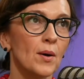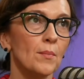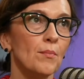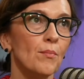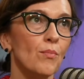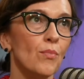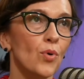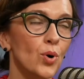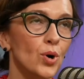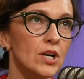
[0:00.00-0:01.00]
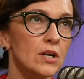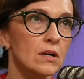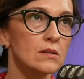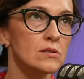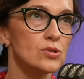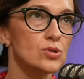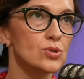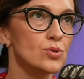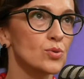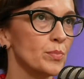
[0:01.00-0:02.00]
more
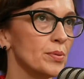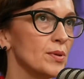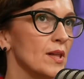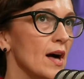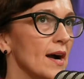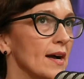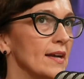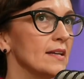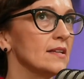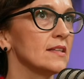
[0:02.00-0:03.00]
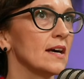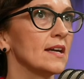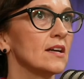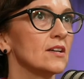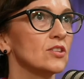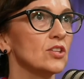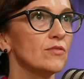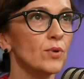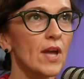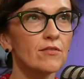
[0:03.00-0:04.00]
supply. Like if
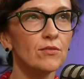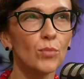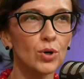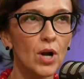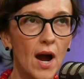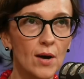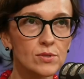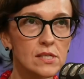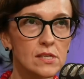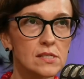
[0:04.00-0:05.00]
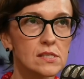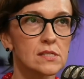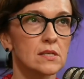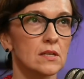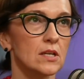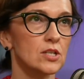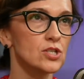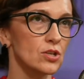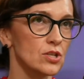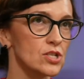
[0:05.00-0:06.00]
we have more houses, it's
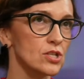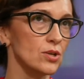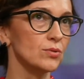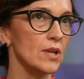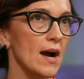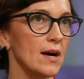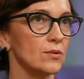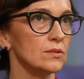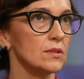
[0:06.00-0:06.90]
gonna slow down. Okay,